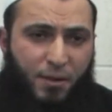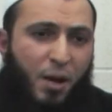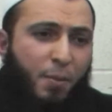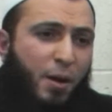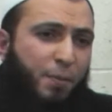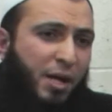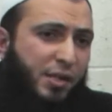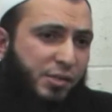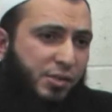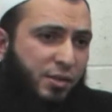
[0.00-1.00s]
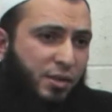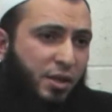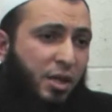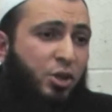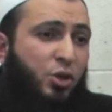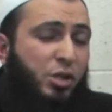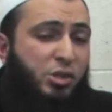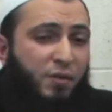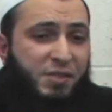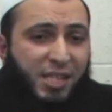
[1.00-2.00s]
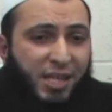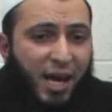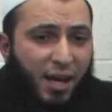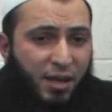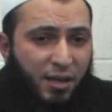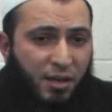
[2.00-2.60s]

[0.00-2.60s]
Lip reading: Come on, brothers. Accused of zina.